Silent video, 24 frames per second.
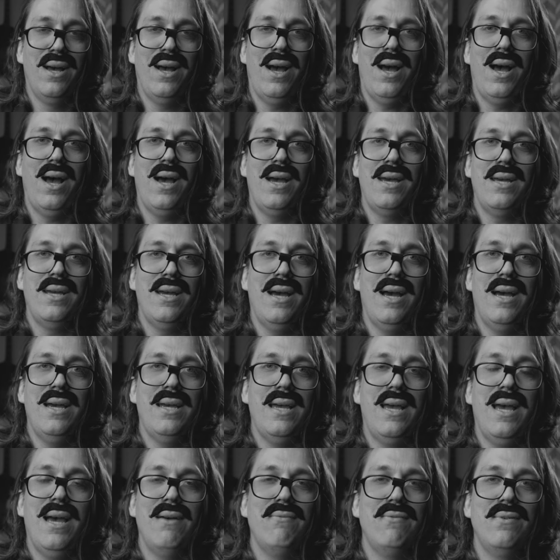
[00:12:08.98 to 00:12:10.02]
I, I
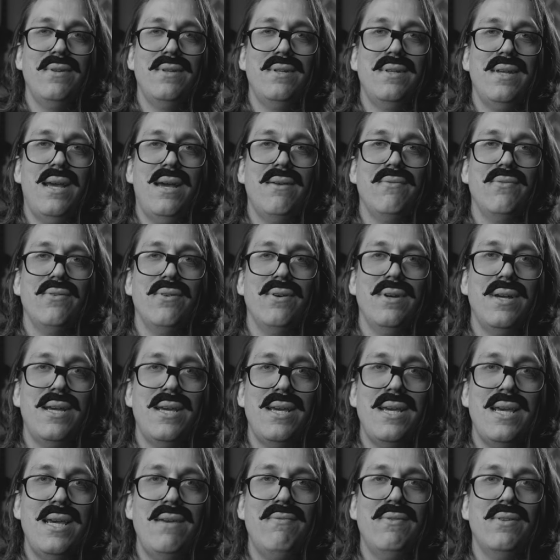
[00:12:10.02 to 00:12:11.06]
haven't ever
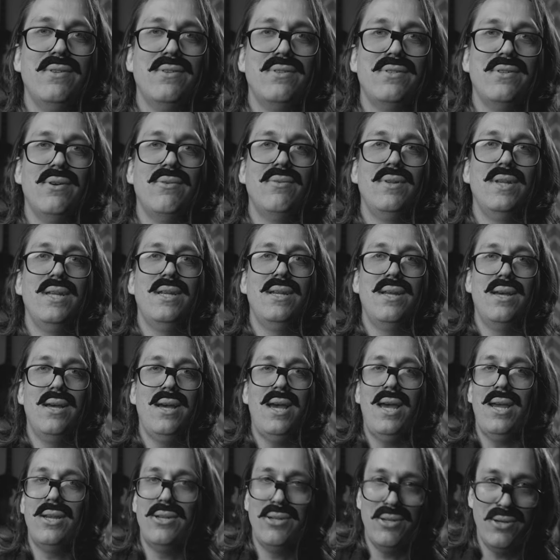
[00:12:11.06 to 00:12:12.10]
even stolen
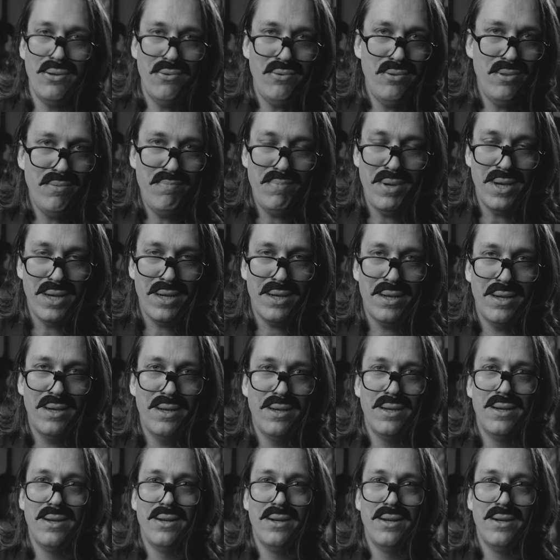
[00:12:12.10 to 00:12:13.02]
a toothpick